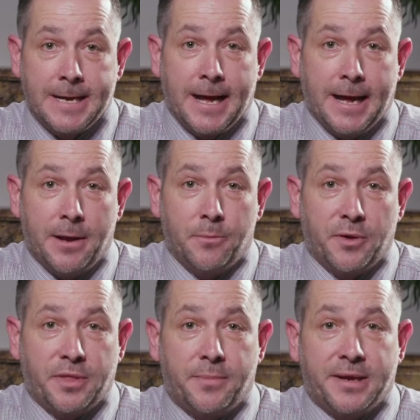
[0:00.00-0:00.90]

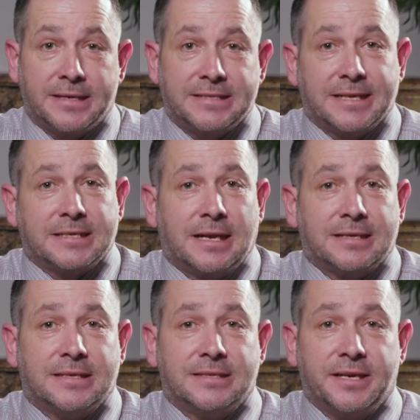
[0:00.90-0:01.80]
with there being 6
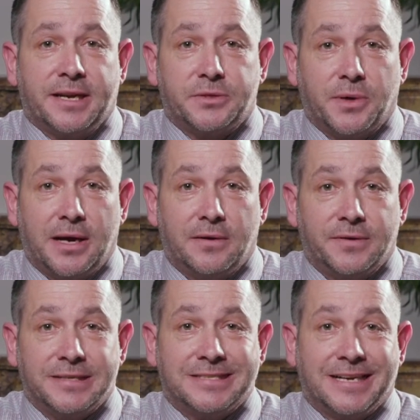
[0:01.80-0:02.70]
classes in Year 12
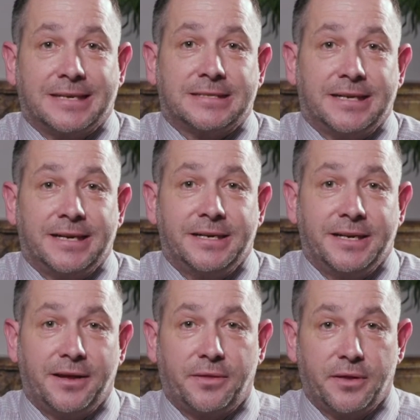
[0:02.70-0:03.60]
and 6 in
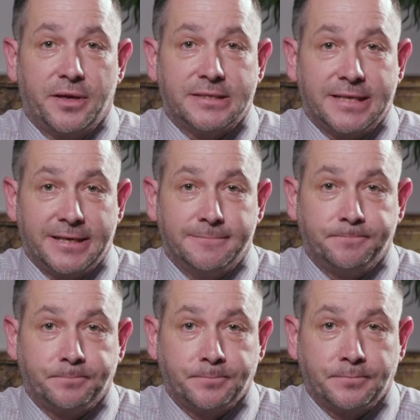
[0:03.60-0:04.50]
Year
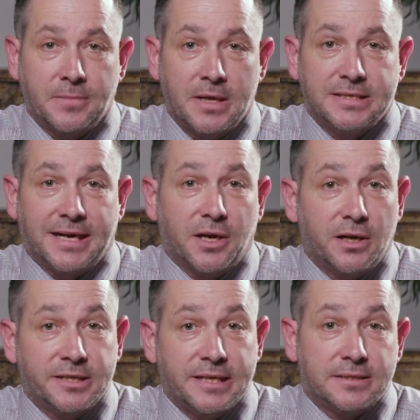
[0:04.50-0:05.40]
13.
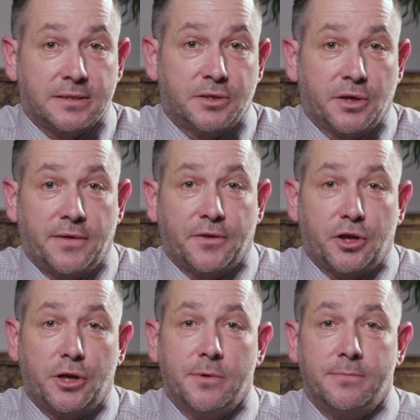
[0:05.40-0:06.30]
Psychology is the study of the
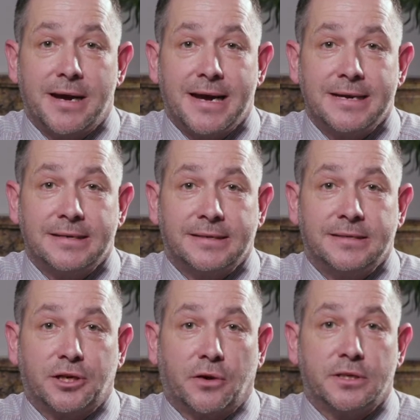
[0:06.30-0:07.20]
human mind and
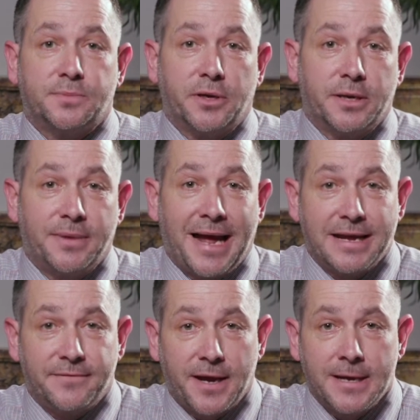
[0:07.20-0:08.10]
the corresponding
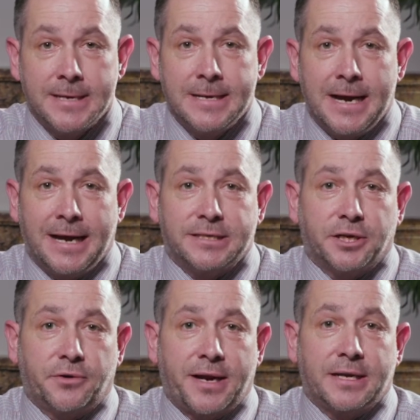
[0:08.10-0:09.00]
behaviour, and it's a
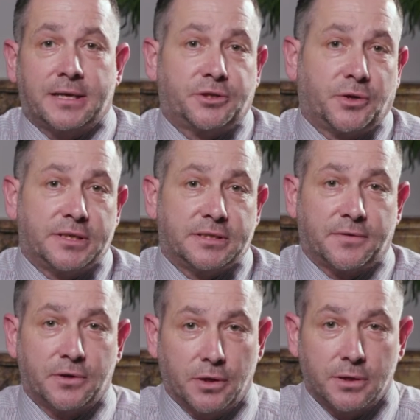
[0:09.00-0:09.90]
great choice of
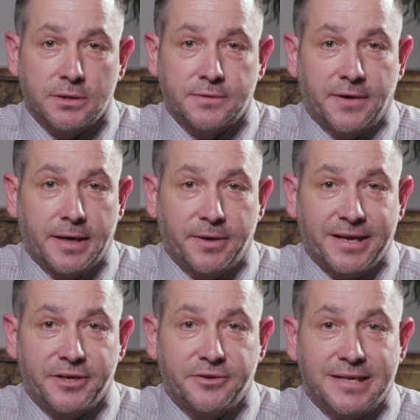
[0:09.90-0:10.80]
course for
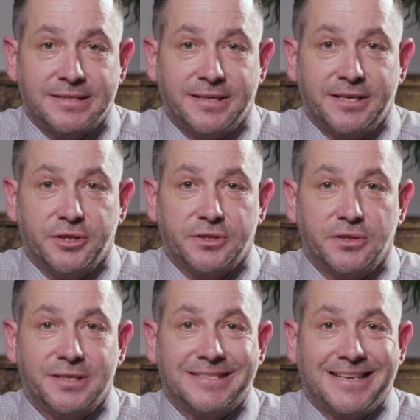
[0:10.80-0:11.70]
anybody interested in just
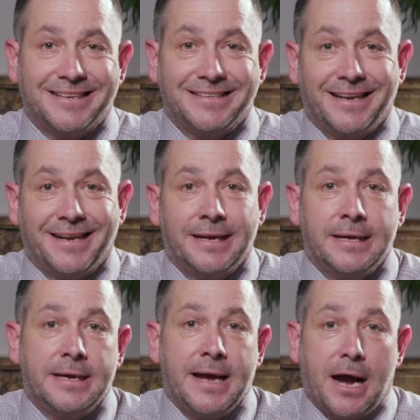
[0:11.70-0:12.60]
understanding
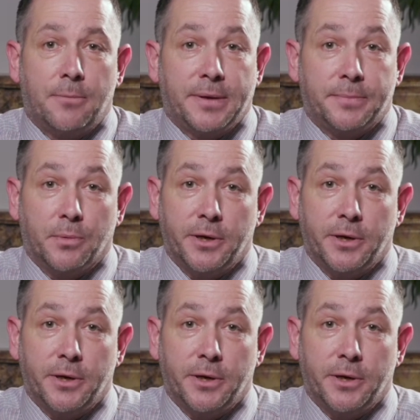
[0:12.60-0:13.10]
how people